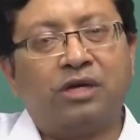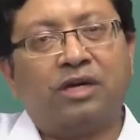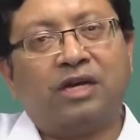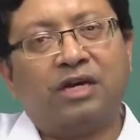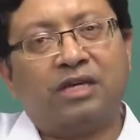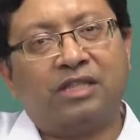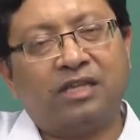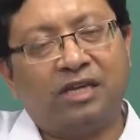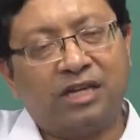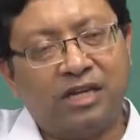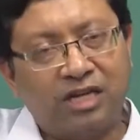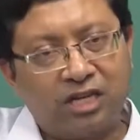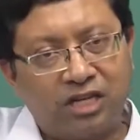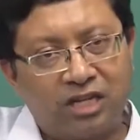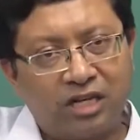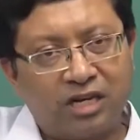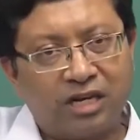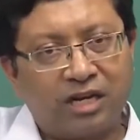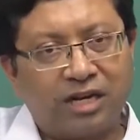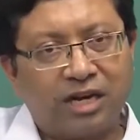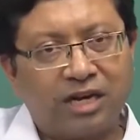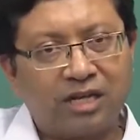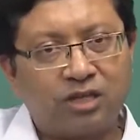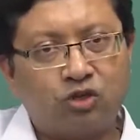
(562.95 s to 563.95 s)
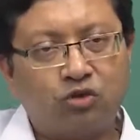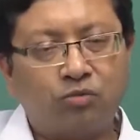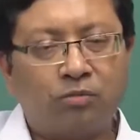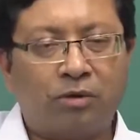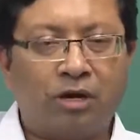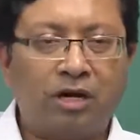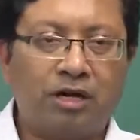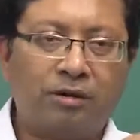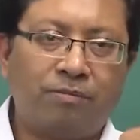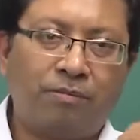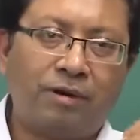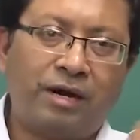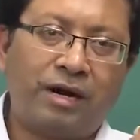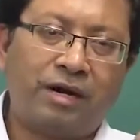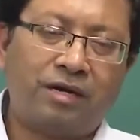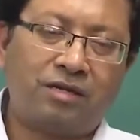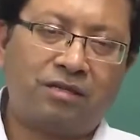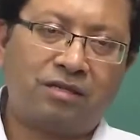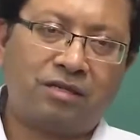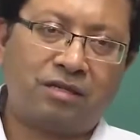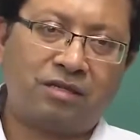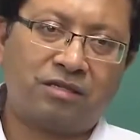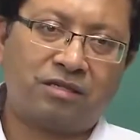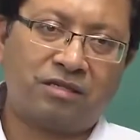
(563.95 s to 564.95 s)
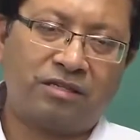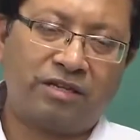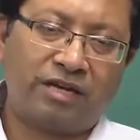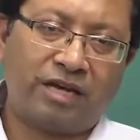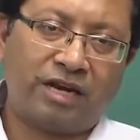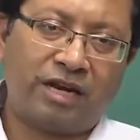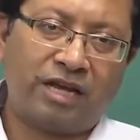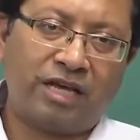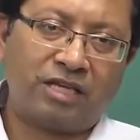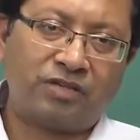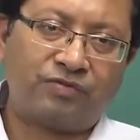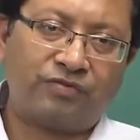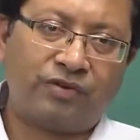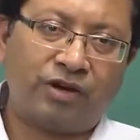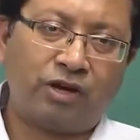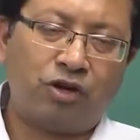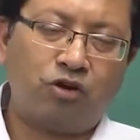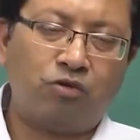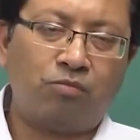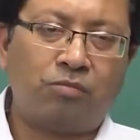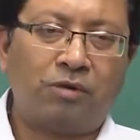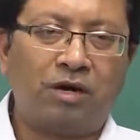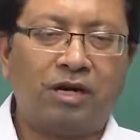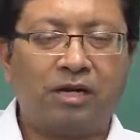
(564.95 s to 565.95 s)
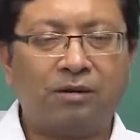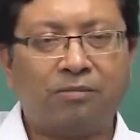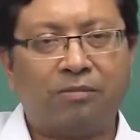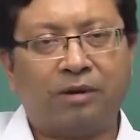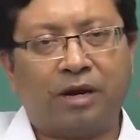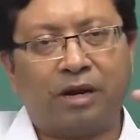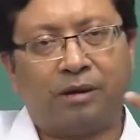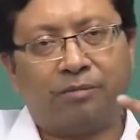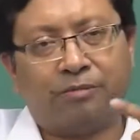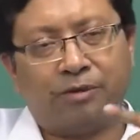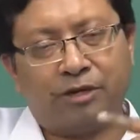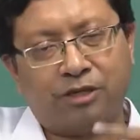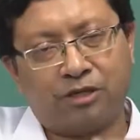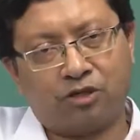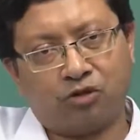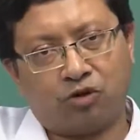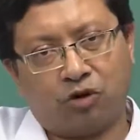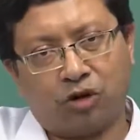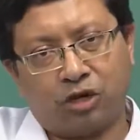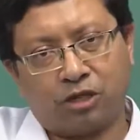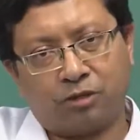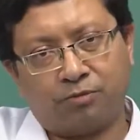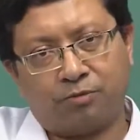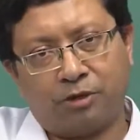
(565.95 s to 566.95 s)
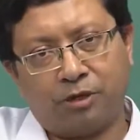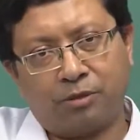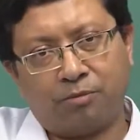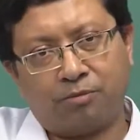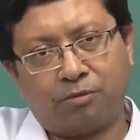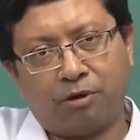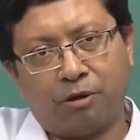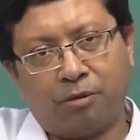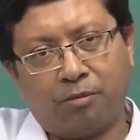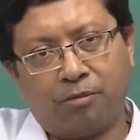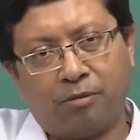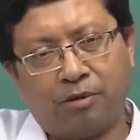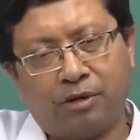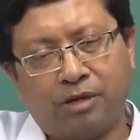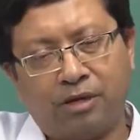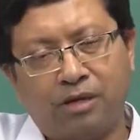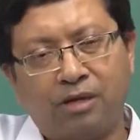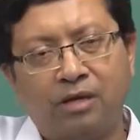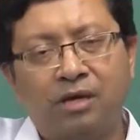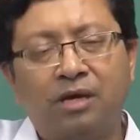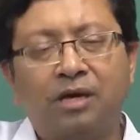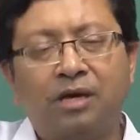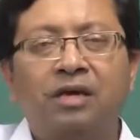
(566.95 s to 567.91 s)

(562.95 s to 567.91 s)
In the initial case, you multiplied the realized value multiplied by its corresponding probability.